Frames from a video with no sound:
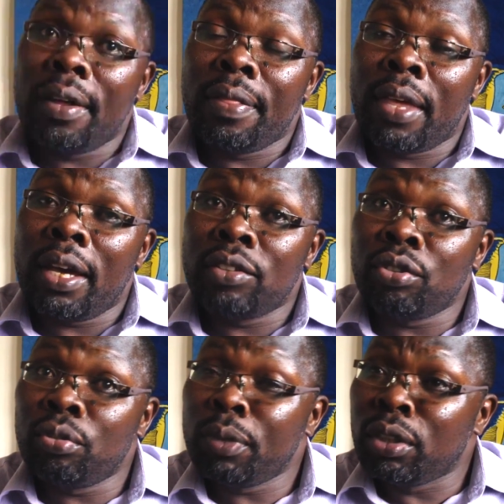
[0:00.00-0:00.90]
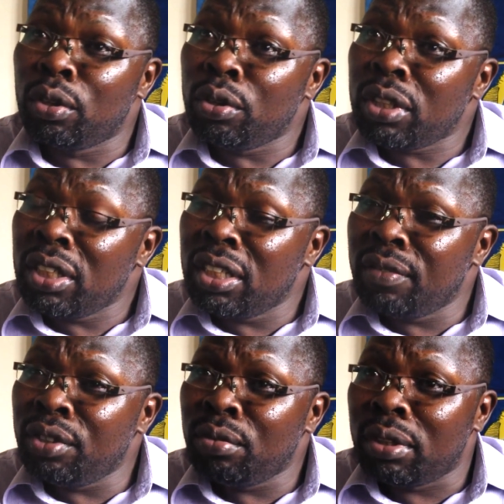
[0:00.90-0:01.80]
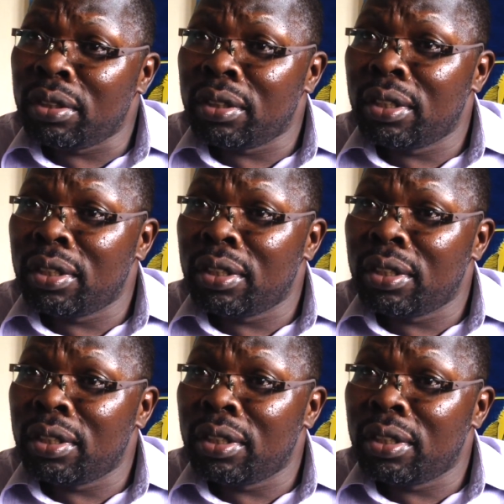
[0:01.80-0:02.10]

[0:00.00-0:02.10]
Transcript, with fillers: There has also been growth in individuals.